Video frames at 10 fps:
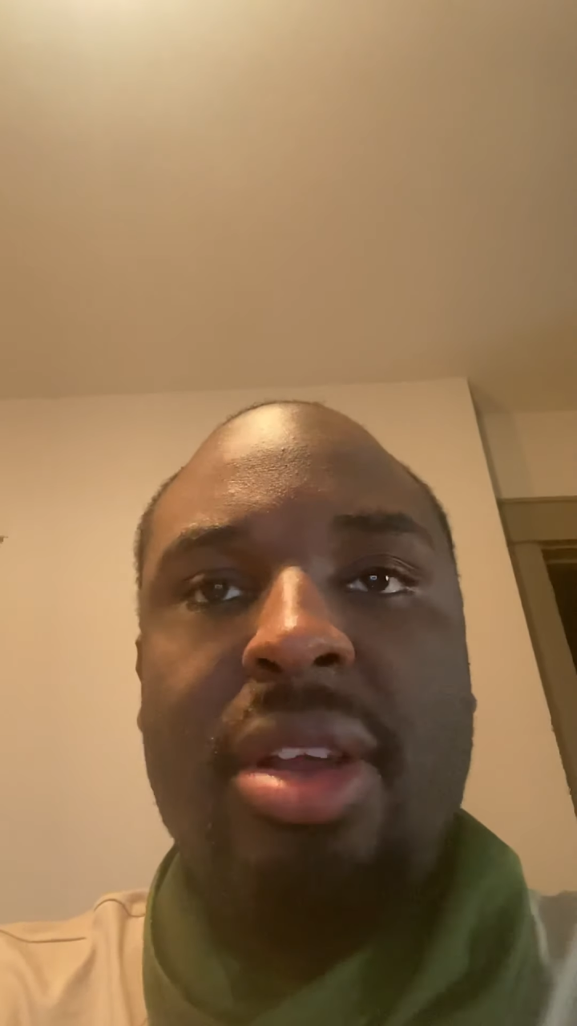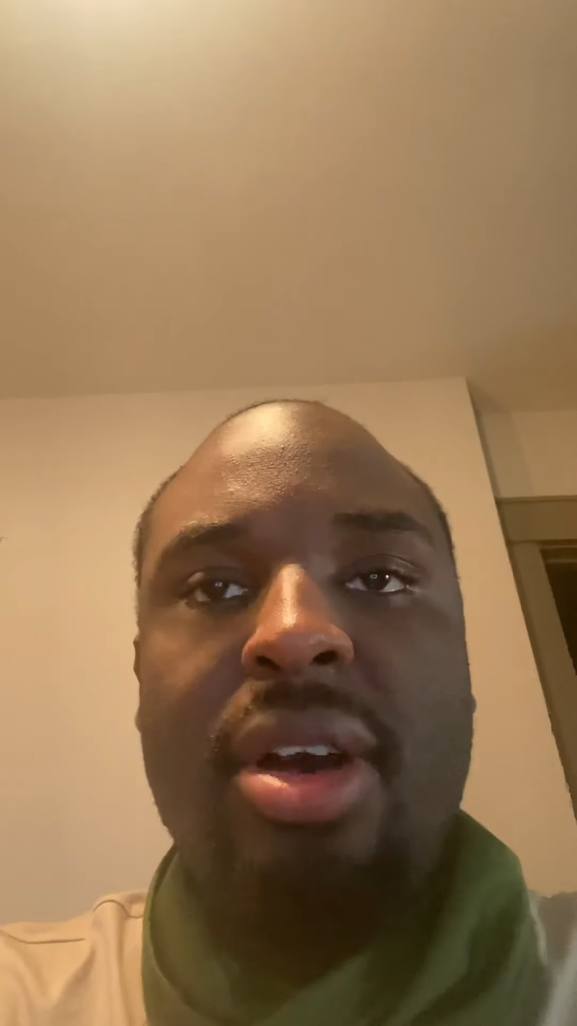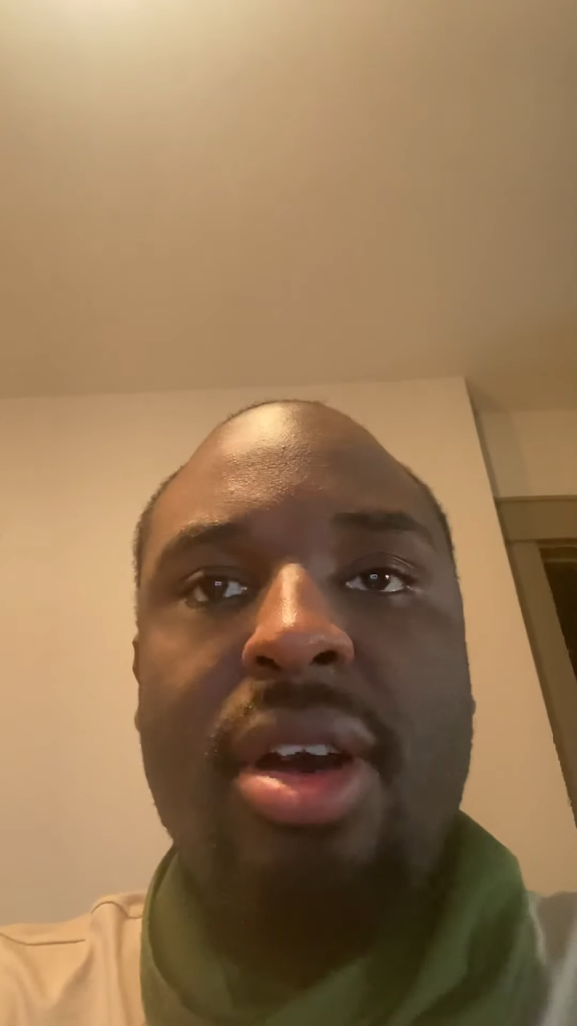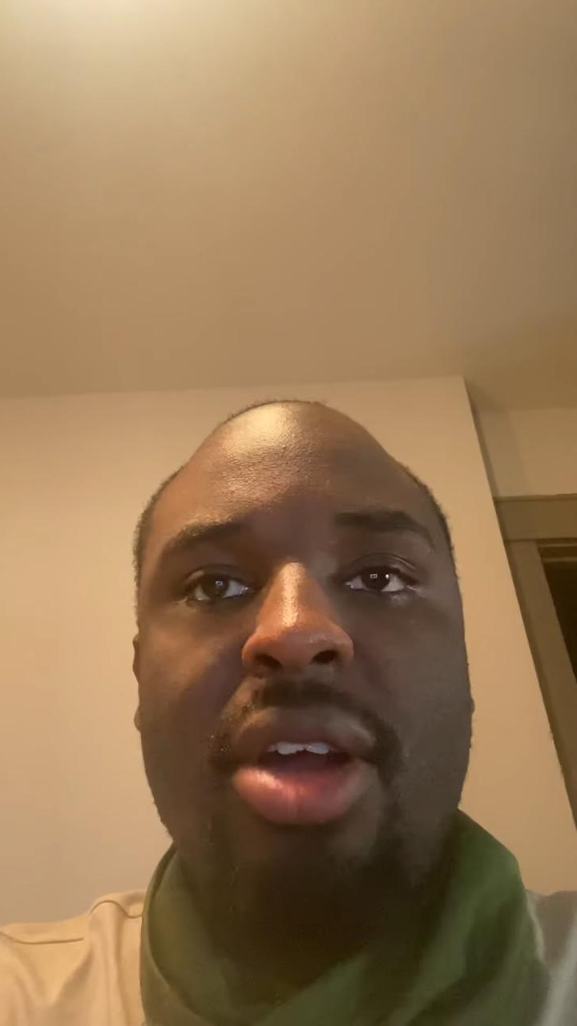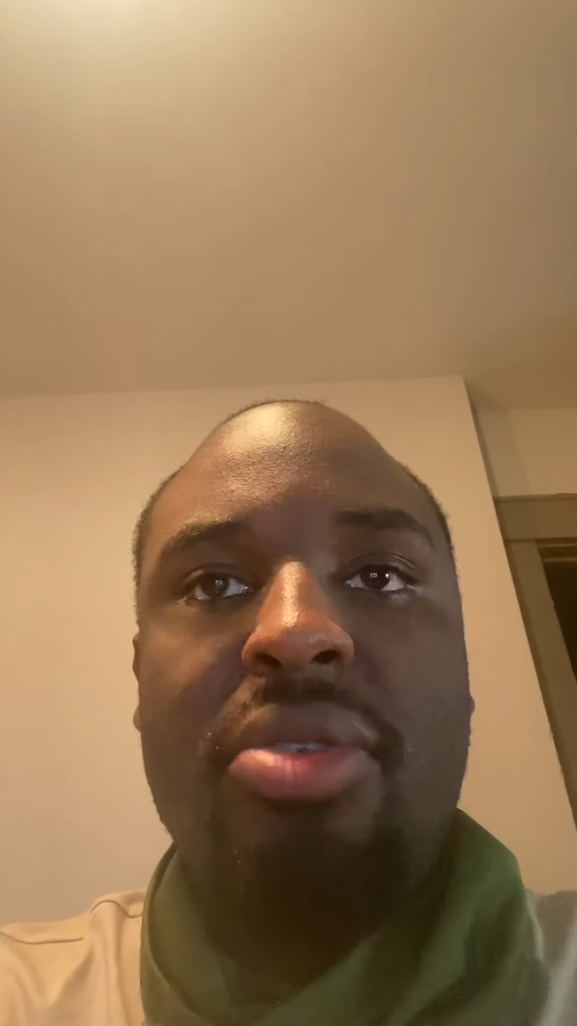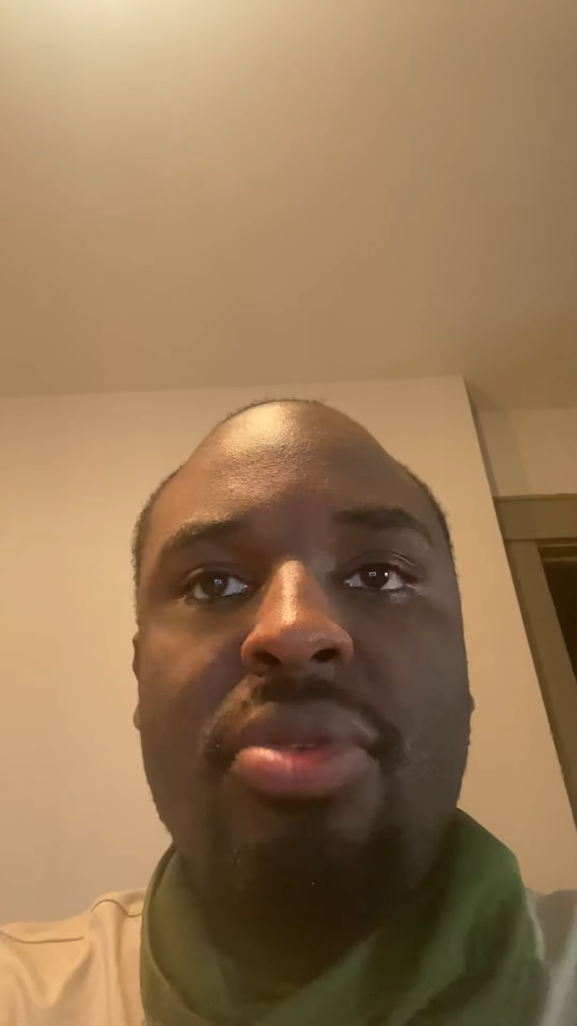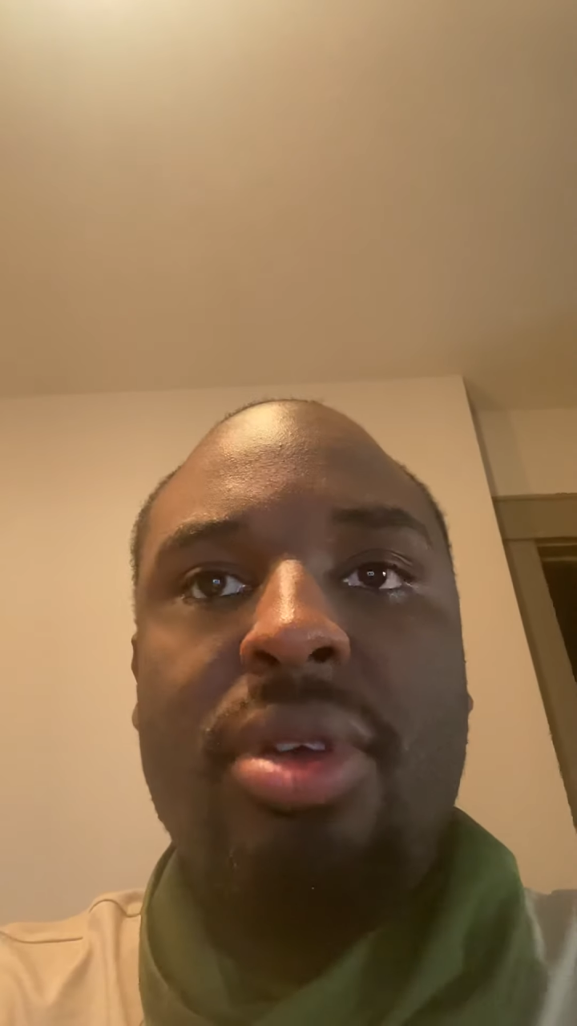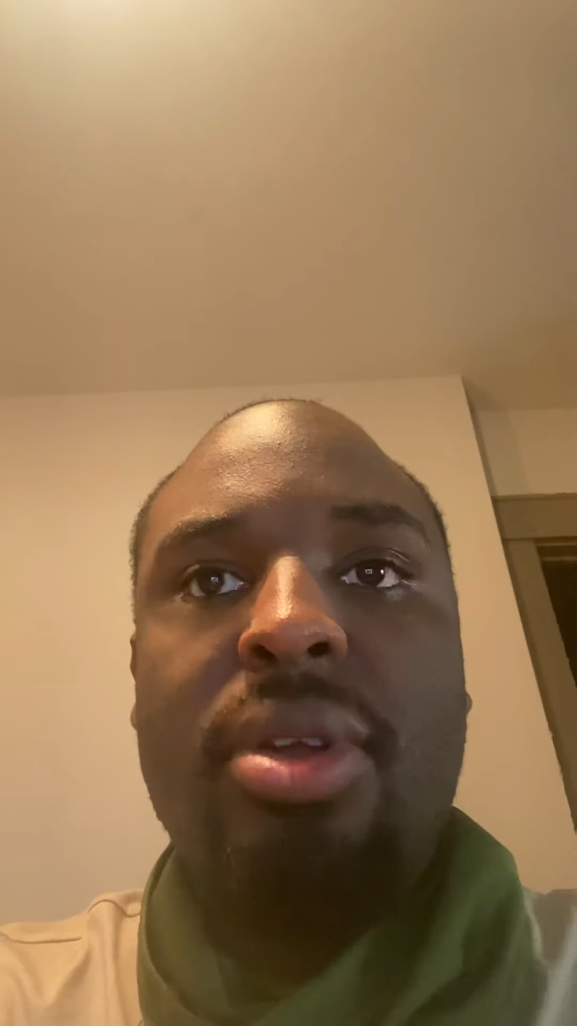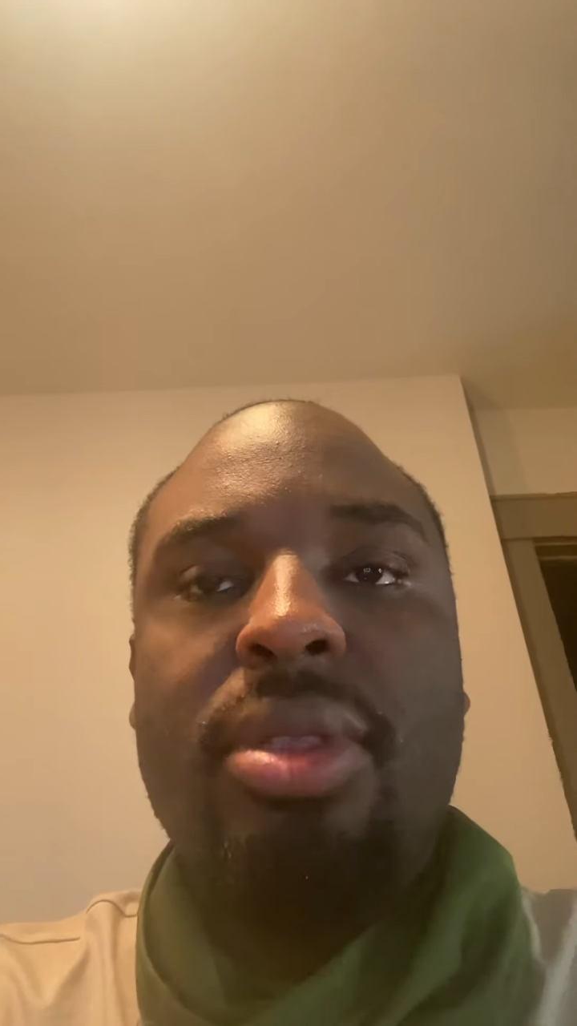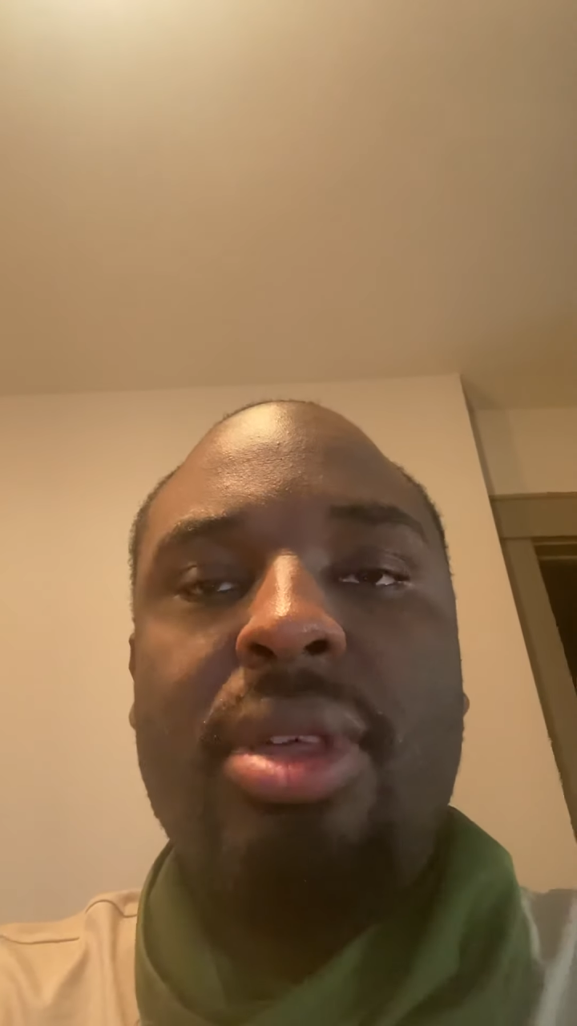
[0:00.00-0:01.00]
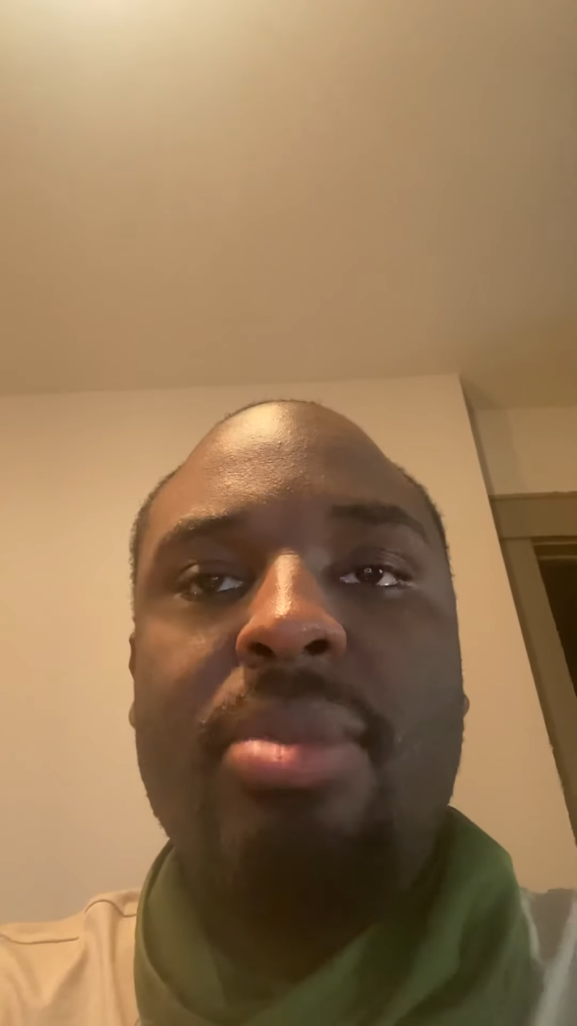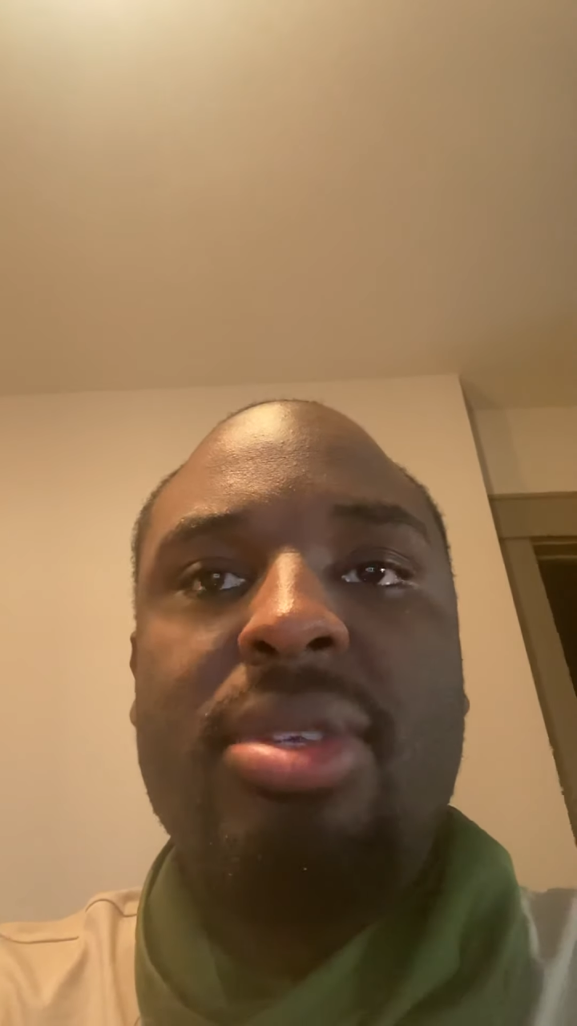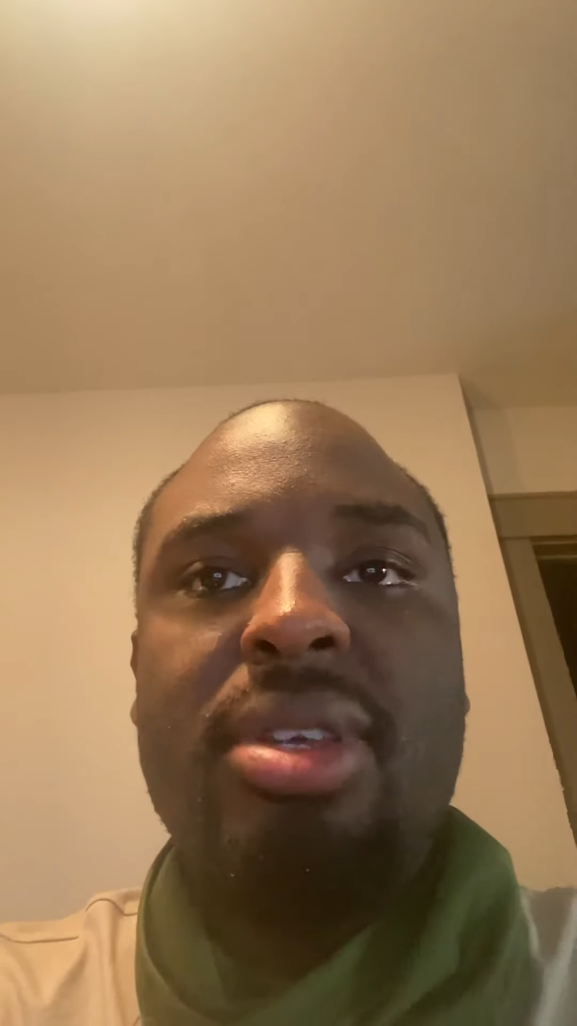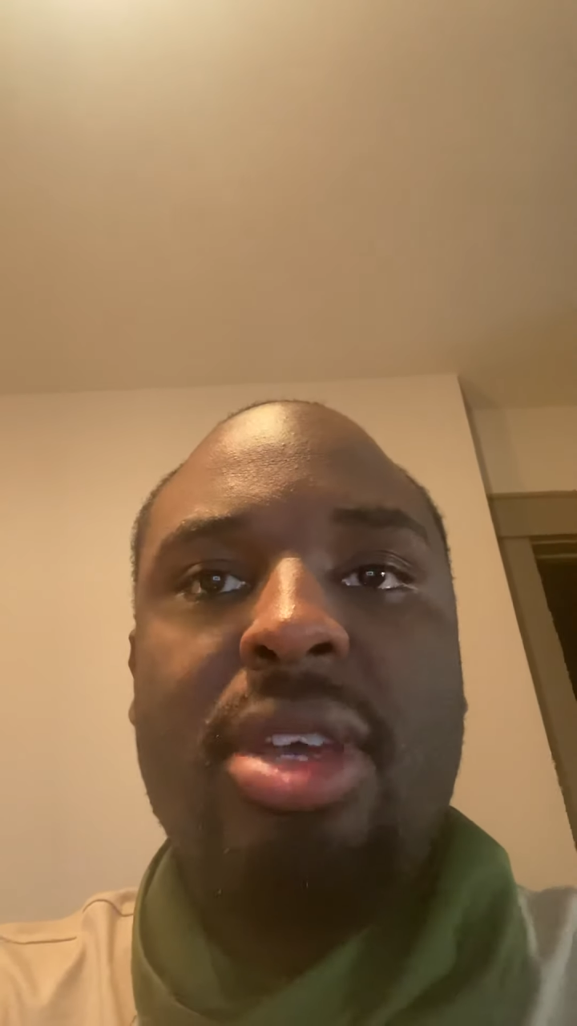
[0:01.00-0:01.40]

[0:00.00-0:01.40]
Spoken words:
hard for them to